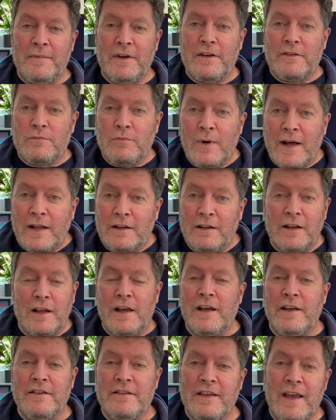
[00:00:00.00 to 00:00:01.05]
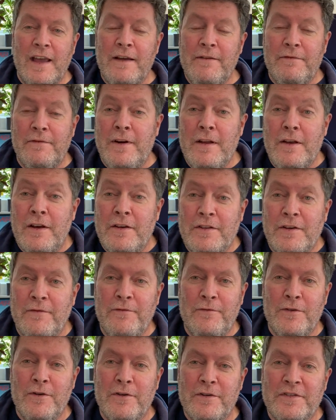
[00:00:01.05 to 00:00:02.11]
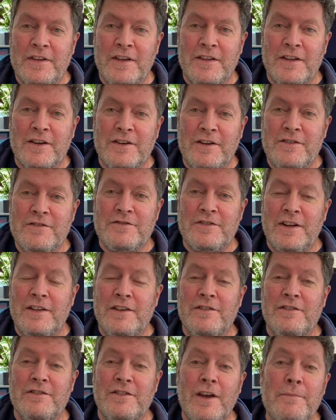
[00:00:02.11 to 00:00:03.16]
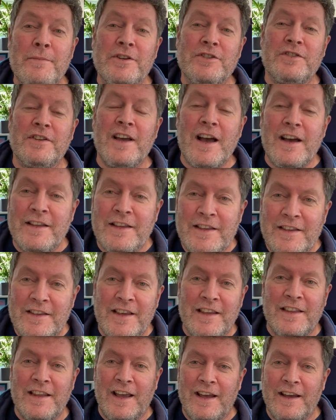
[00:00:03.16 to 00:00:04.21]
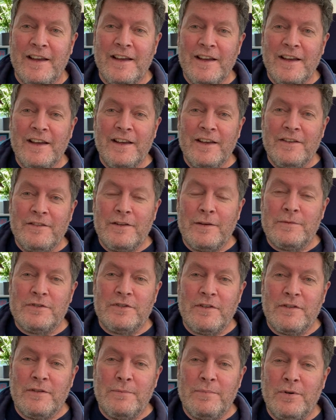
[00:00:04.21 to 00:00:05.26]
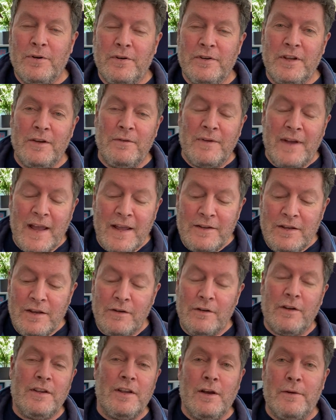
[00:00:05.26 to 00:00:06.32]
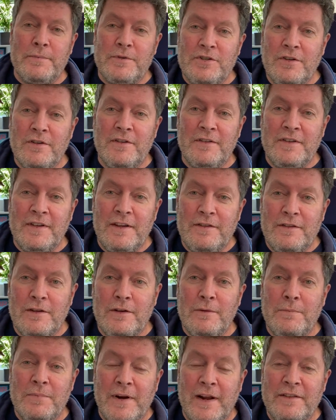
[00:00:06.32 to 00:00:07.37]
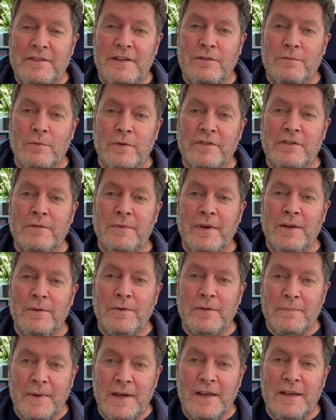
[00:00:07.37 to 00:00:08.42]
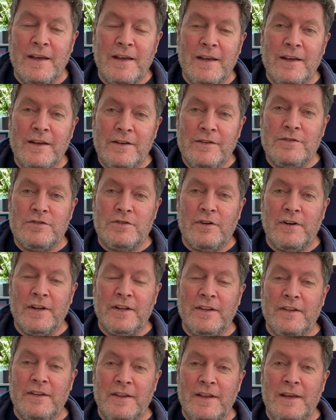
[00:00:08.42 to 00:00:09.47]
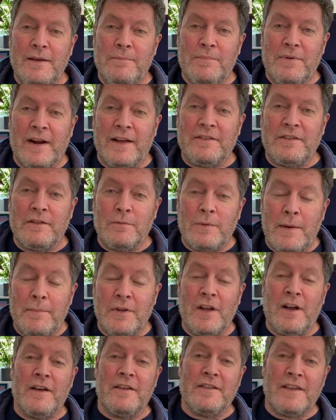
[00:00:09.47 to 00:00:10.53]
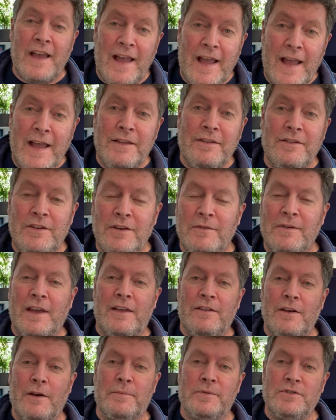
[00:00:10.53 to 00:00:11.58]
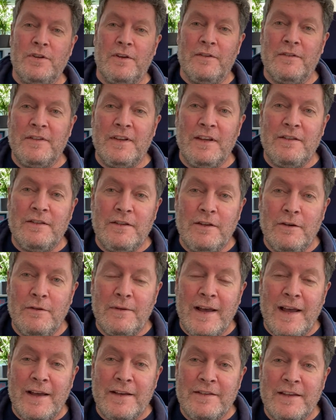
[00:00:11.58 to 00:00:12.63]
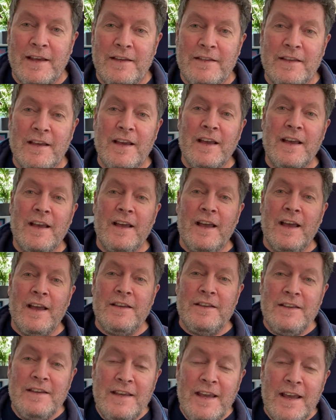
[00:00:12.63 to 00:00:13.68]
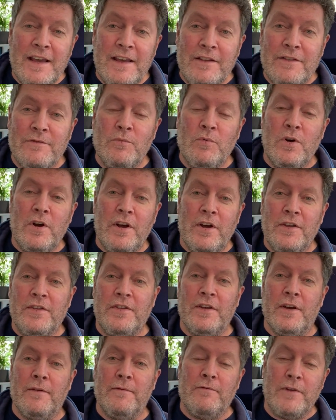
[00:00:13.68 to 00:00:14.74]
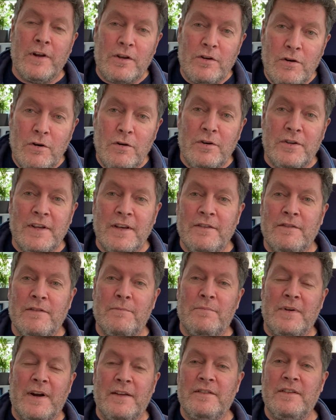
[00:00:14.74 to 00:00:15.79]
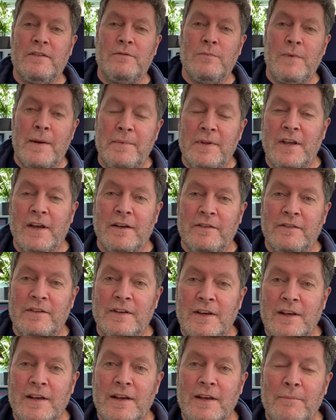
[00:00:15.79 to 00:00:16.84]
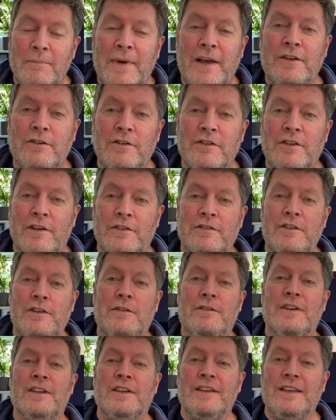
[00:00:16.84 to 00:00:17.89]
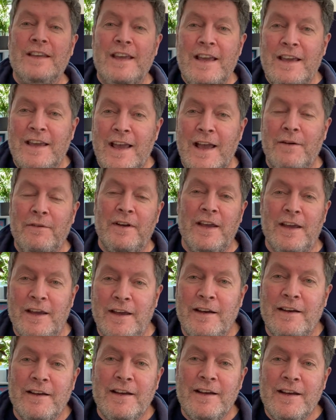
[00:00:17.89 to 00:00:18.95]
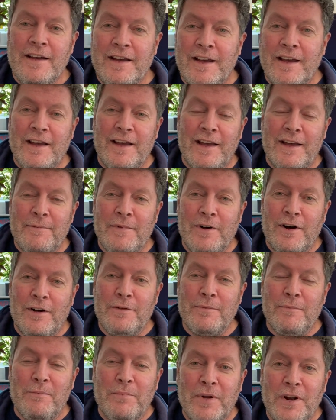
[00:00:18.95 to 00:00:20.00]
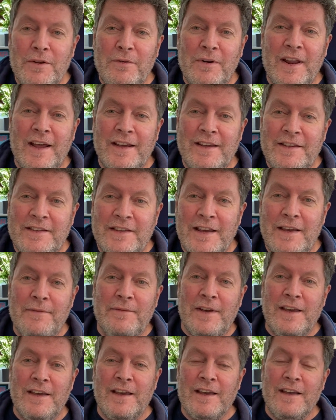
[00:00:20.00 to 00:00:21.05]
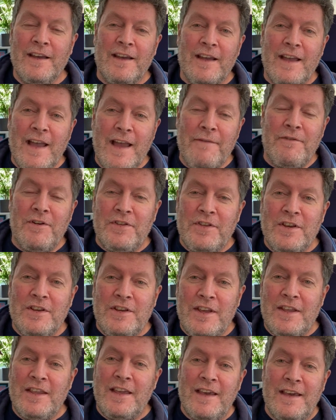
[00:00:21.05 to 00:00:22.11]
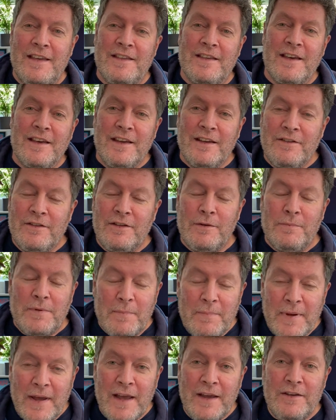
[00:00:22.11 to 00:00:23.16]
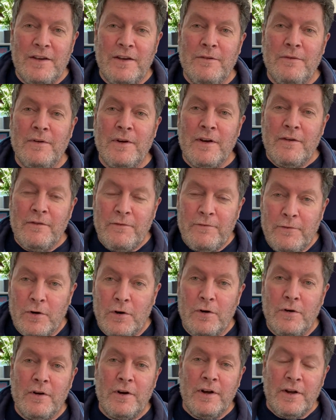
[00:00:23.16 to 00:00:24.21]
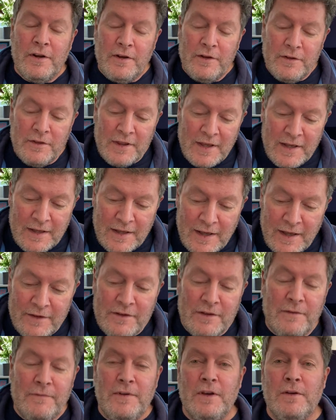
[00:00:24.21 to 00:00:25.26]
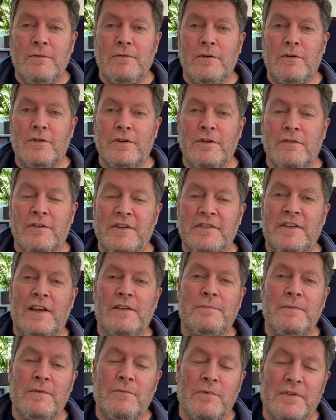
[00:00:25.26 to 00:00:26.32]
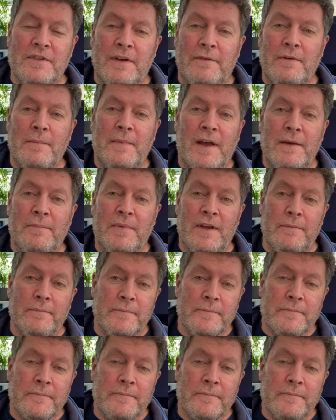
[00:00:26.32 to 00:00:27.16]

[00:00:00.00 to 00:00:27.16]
as well as every other force in the country. There's so much guidance in there, so much to support you. And you got the opportunity to practice once a week with me during the practice webinars, and you get the opportunity to access a year's worth of recordings of practice webinars. My goodness, you can geek out here on Bluelight TV, everything you need to prepare you for the interview or your assessment, whatever it might be.